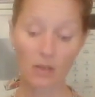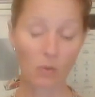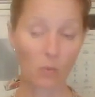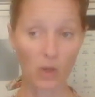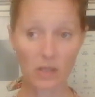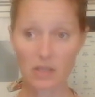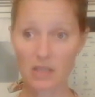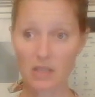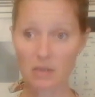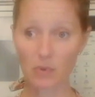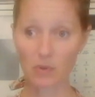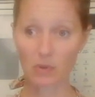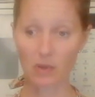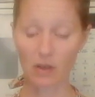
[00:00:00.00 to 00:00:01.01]
1
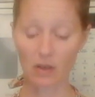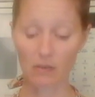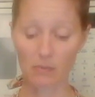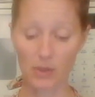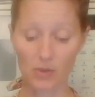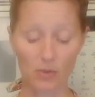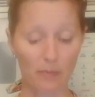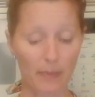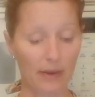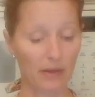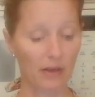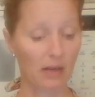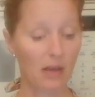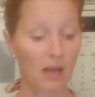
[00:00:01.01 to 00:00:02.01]
teaspoon of mushroom
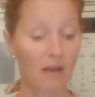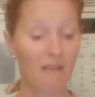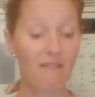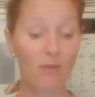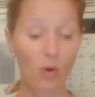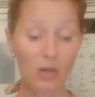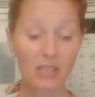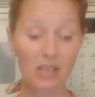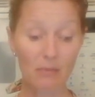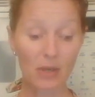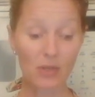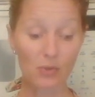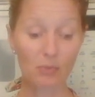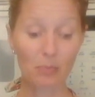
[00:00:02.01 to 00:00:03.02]
powder, 14
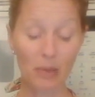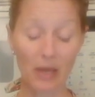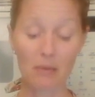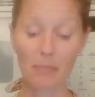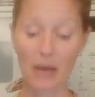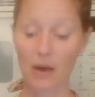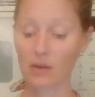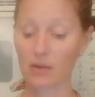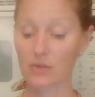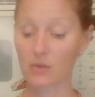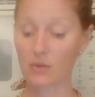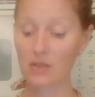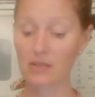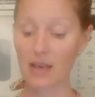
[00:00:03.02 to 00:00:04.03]
mushroom blend powder.
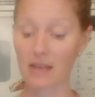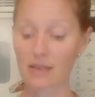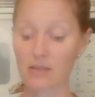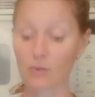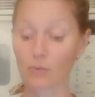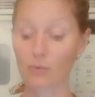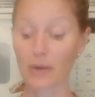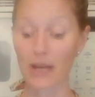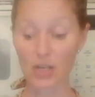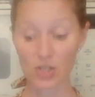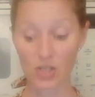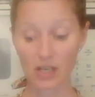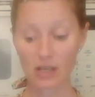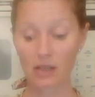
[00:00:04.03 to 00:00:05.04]
So this has
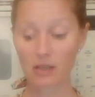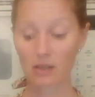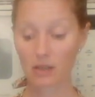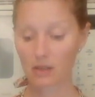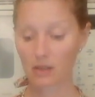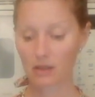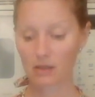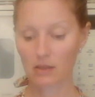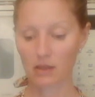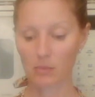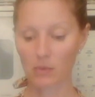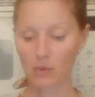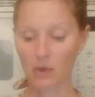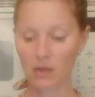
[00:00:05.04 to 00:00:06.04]
reishi,
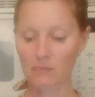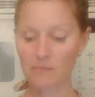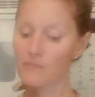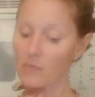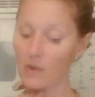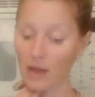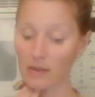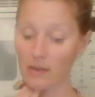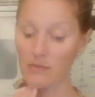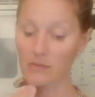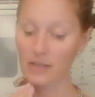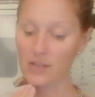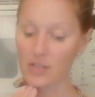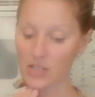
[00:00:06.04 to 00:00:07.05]
number 1. I love
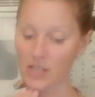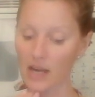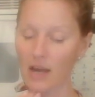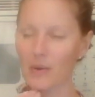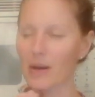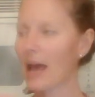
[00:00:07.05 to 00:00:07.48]
reishi. I would